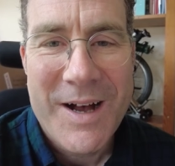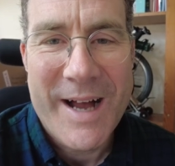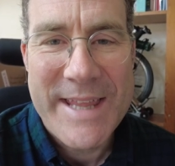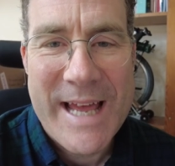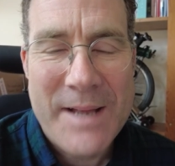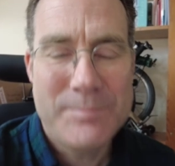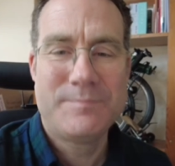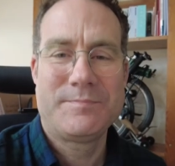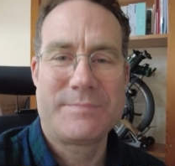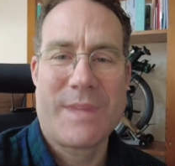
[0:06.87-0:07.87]
Hi there,
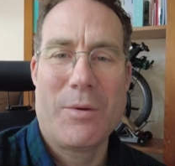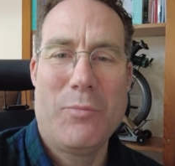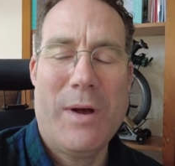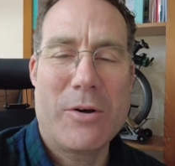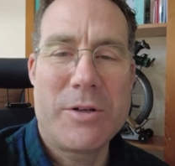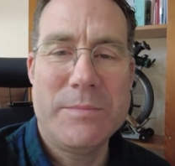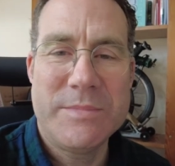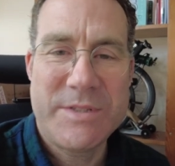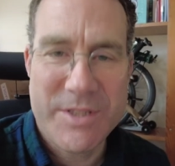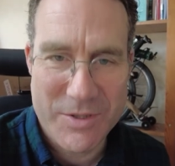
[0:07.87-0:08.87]

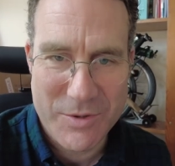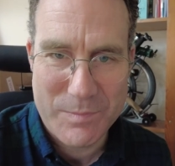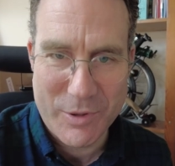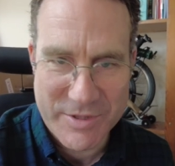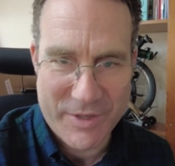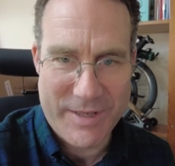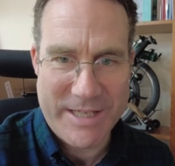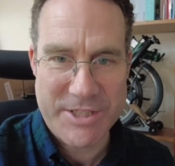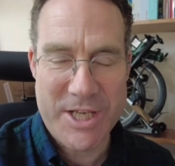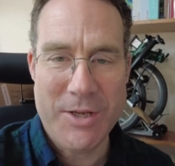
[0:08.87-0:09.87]
welcome to Blutone
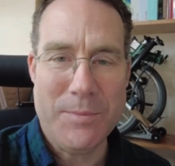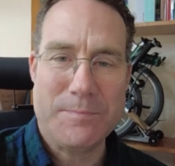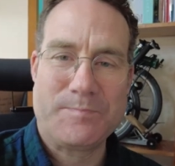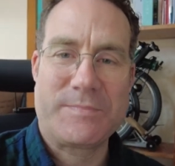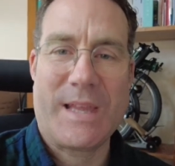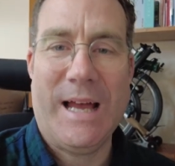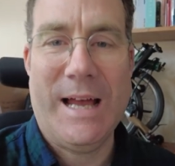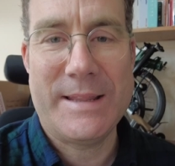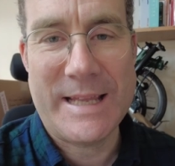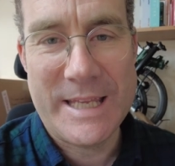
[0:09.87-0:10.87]
HQ.
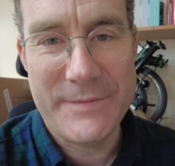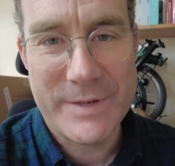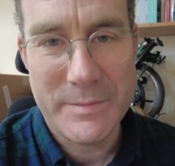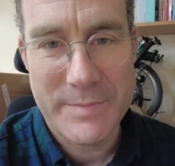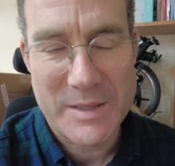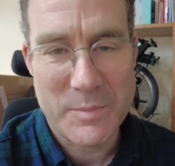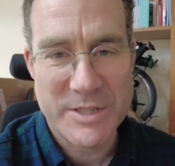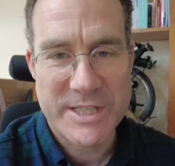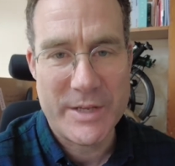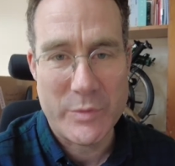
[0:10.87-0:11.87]
Thank you for coming back to my
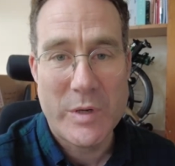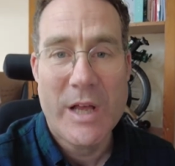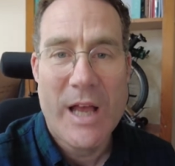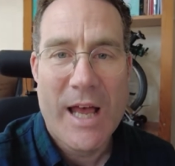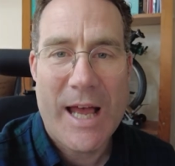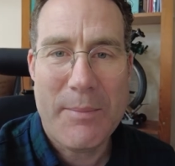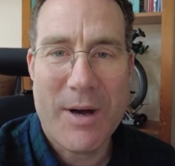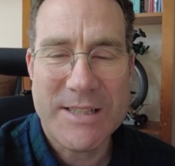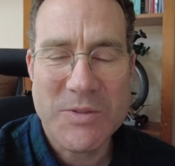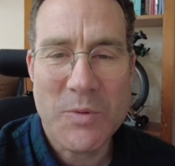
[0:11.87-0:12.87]
channel.
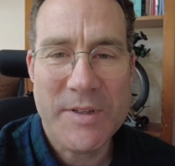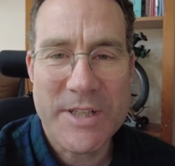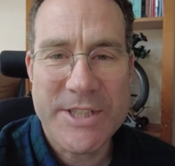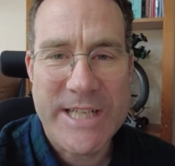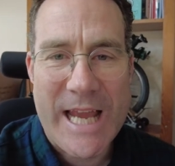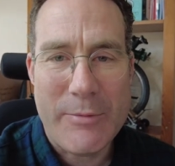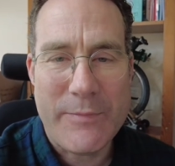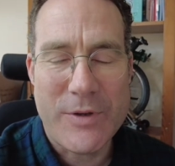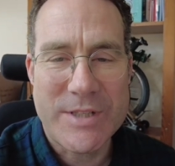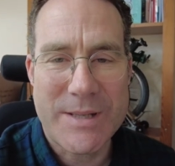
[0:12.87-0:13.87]
I just wanted to share
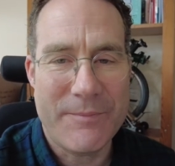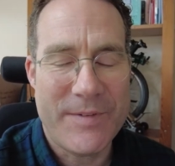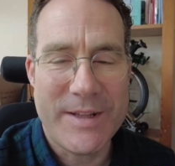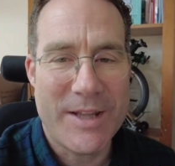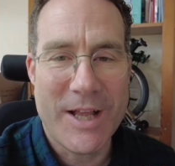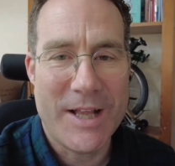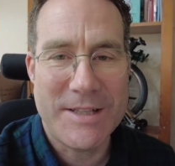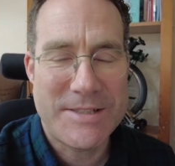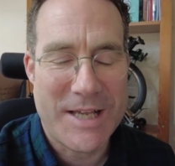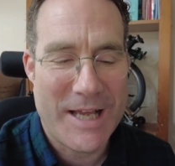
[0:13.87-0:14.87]
with you something
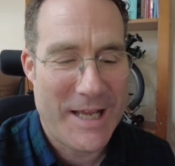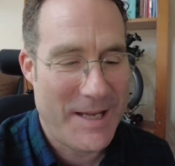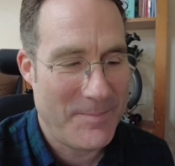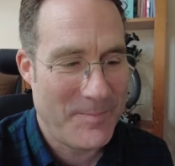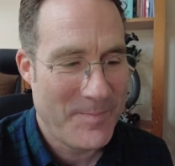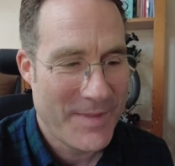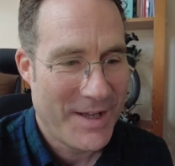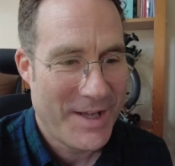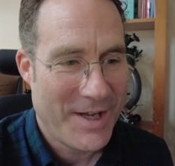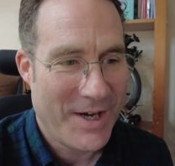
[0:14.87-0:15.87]
that
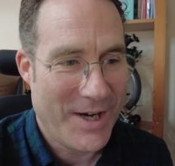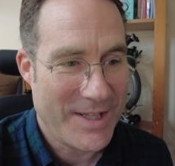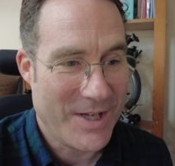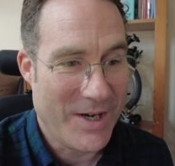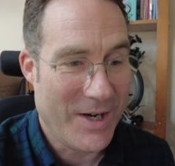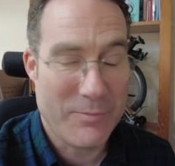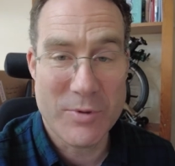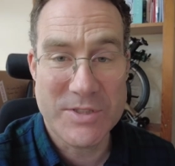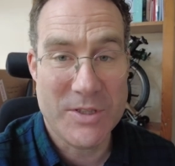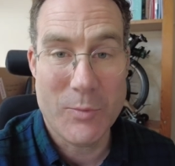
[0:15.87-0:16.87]
I
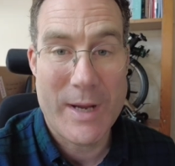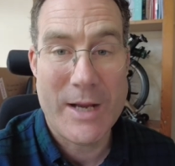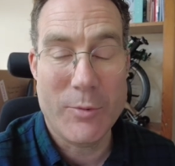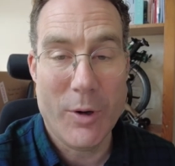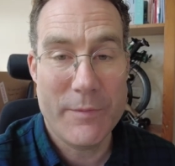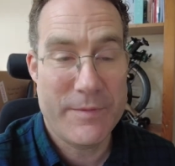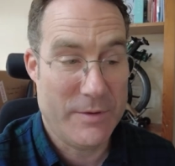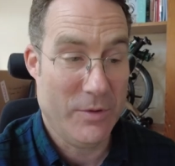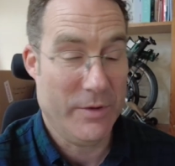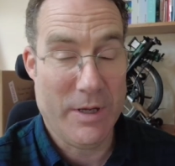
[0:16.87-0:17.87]
wasn't aware of.
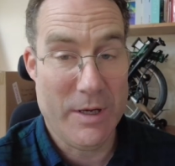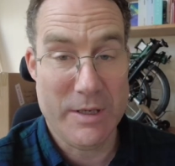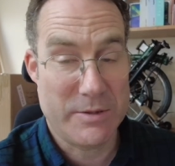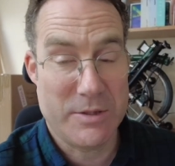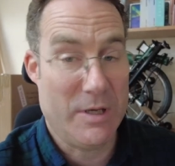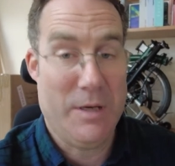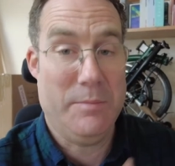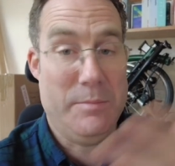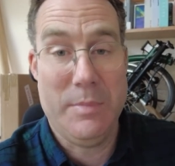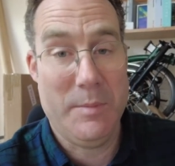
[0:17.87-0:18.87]
Not that
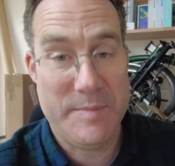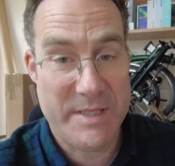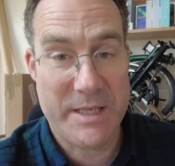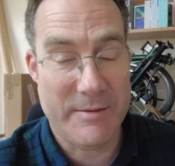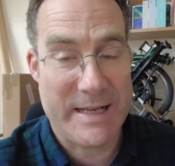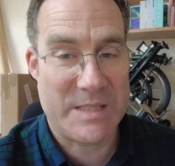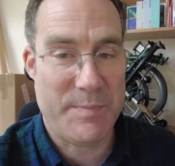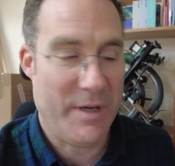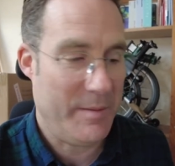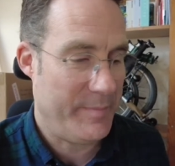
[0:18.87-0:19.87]
I'm a particular
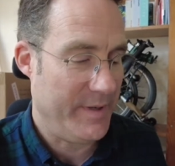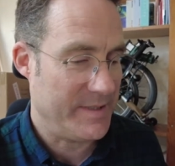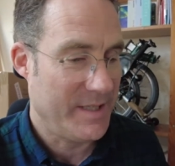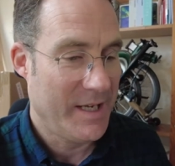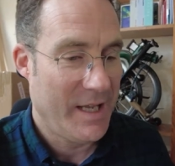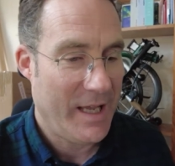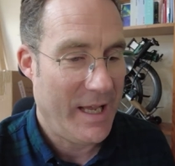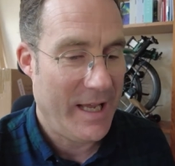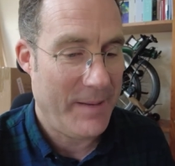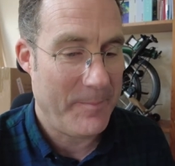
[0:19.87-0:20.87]
expert, but
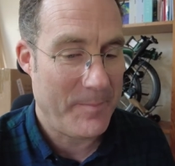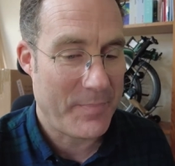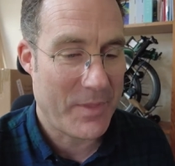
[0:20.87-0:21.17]
with